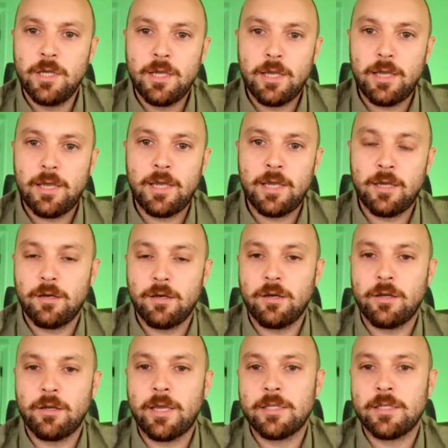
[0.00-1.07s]
uh,
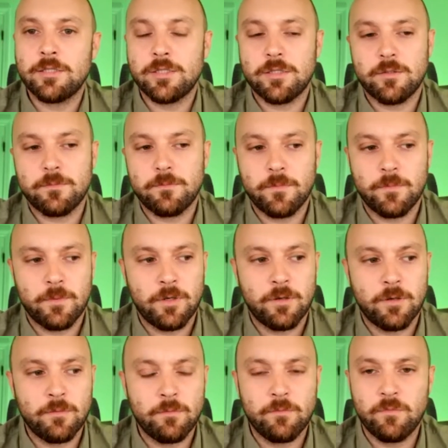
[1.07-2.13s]
against uh,
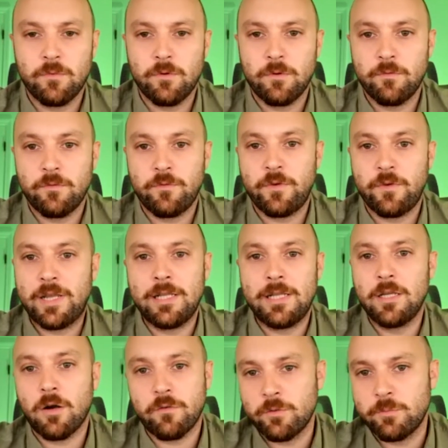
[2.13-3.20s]
failing
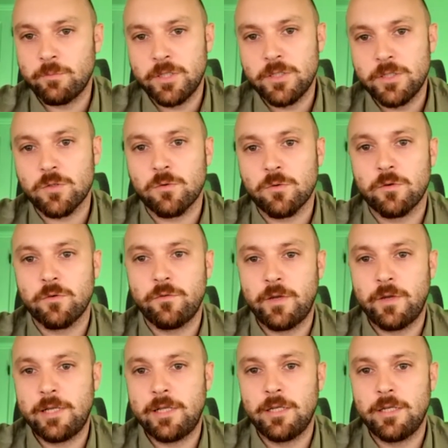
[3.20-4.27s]
governments or
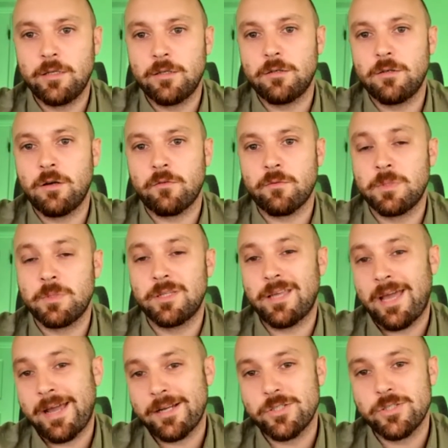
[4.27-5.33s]
failing government
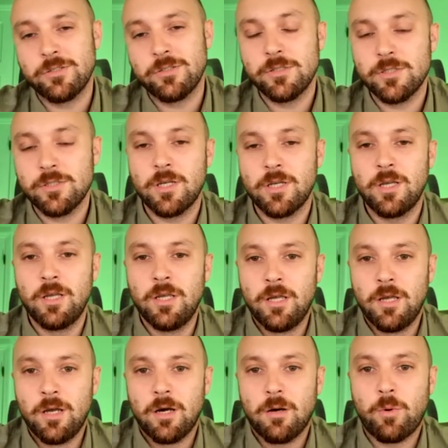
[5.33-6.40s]
actions,
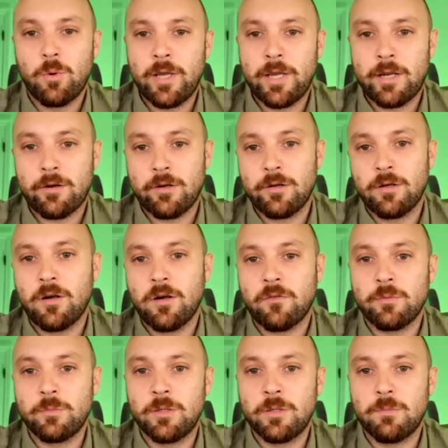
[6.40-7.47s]
where
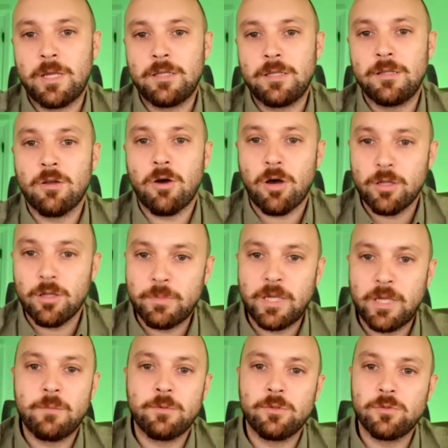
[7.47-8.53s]
government may not be
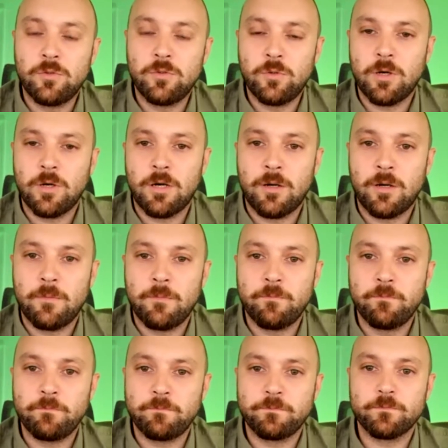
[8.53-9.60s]
able to um,
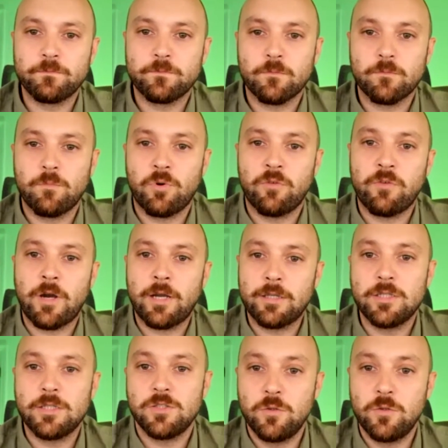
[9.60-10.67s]
provide its
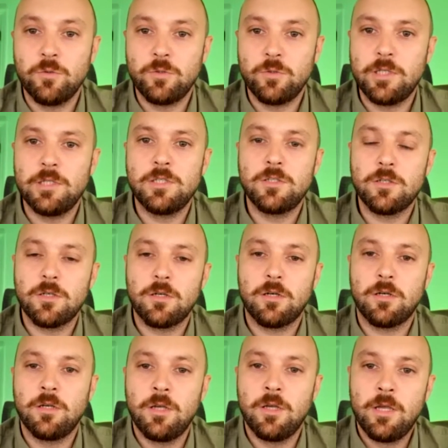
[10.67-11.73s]
duties.
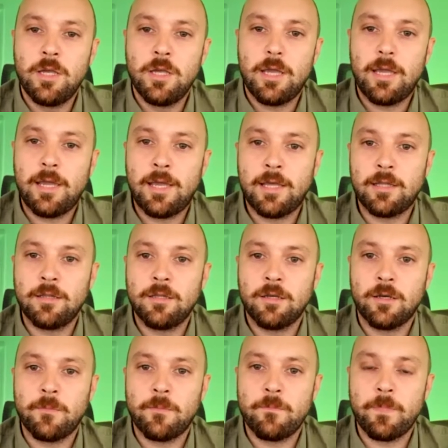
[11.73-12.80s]
And
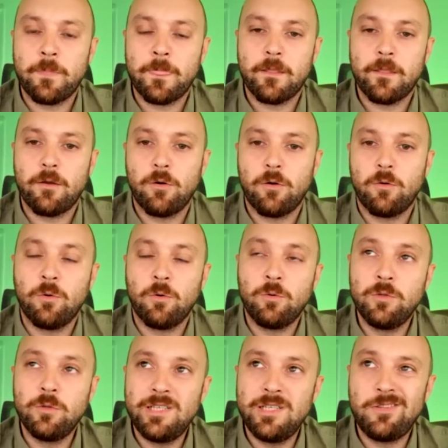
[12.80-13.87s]
um,
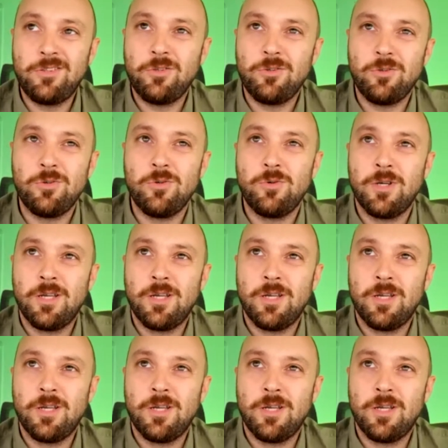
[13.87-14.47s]
only to